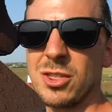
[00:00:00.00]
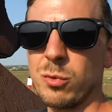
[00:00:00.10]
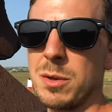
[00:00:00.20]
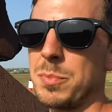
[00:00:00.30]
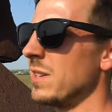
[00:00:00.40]
in
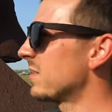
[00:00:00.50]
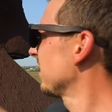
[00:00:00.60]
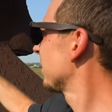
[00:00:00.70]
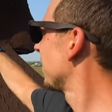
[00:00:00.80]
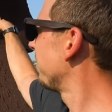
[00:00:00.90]
three
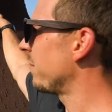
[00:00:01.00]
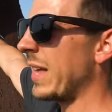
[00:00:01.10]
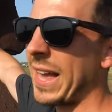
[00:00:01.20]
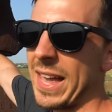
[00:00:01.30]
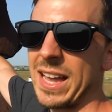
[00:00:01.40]
pieces,
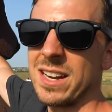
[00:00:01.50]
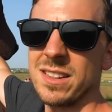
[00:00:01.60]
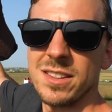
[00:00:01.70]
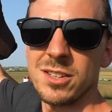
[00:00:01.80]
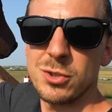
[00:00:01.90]
the head
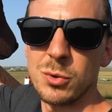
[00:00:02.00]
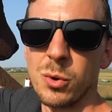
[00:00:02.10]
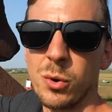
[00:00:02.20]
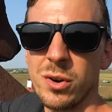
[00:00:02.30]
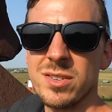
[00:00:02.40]
and then the two
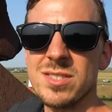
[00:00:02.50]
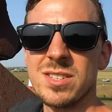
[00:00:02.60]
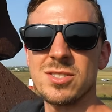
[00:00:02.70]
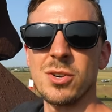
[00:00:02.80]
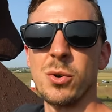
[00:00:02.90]
horns.
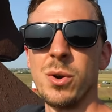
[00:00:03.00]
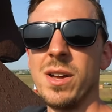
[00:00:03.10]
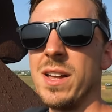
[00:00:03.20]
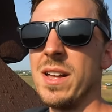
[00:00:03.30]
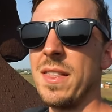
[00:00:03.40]
And so
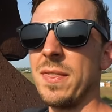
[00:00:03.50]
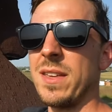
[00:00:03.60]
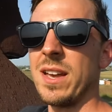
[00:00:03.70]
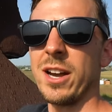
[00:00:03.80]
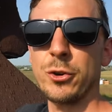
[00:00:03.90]

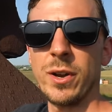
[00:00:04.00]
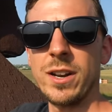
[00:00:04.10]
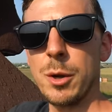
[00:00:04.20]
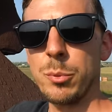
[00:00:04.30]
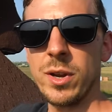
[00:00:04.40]
the
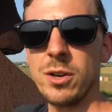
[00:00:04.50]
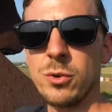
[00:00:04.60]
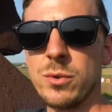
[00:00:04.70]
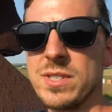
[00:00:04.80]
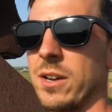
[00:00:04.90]
crane operator
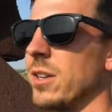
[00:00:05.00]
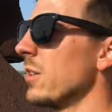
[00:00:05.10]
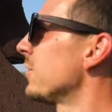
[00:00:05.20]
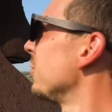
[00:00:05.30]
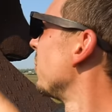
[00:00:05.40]
who was out
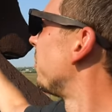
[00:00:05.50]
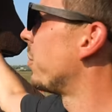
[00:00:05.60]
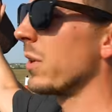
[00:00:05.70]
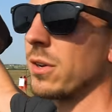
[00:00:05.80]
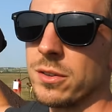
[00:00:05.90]
here to
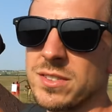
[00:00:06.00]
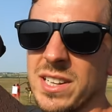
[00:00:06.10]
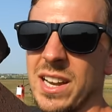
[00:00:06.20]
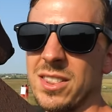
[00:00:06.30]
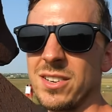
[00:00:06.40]
put it all
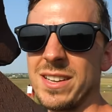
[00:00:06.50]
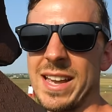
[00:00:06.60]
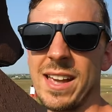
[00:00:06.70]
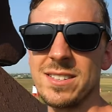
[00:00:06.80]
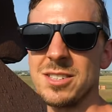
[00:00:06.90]
together, he
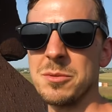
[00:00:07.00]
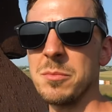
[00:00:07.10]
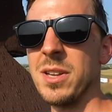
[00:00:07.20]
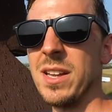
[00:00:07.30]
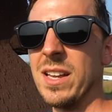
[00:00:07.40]
asked
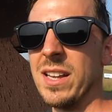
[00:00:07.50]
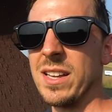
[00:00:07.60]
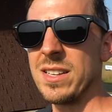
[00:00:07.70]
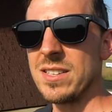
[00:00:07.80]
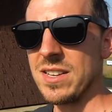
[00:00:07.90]
him,
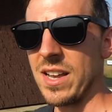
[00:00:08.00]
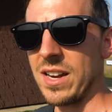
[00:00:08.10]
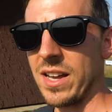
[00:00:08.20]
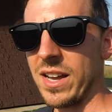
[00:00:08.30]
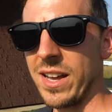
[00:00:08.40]
he said,
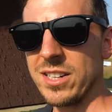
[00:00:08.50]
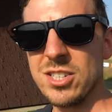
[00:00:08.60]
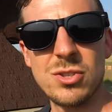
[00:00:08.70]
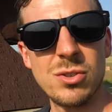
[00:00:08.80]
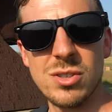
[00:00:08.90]

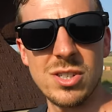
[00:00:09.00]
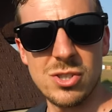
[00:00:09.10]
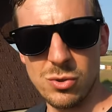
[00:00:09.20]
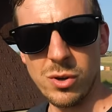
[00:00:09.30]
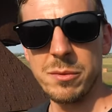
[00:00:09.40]
did you
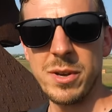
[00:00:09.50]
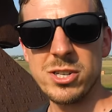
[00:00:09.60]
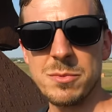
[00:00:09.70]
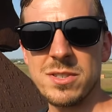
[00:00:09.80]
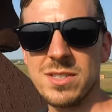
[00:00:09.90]
do all the
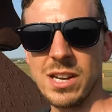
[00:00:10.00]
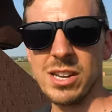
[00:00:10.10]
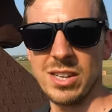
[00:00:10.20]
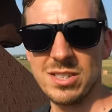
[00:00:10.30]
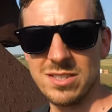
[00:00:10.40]
measurements and
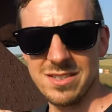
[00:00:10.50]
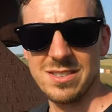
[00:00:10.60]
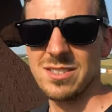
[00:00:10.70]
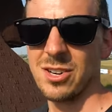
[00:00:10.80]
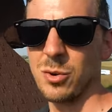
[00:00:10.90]
calculations? Is
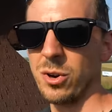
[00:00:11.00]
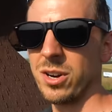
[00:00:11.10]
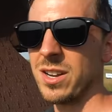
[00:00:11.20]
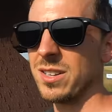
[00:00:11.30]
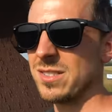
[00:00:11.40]
this gonna
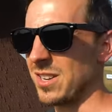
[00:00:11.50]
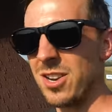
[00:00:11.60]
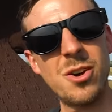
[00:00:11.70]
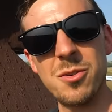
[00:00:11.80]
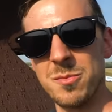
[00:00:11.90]
work? He said,
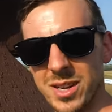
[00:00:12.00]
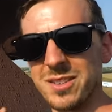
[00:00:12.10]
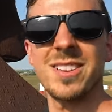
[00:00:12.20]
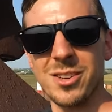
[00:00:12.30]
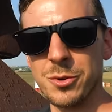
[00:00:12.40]
no, but
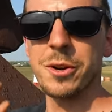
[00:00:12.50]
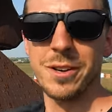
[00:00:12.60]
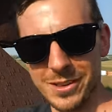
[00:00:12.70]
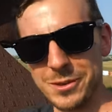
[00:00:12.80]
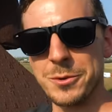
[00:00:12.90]
it'll work,
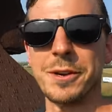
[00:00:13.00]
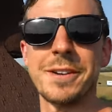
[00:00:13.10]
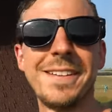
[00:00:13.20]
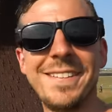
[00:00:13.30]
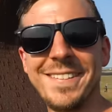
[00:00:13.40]
it'll work.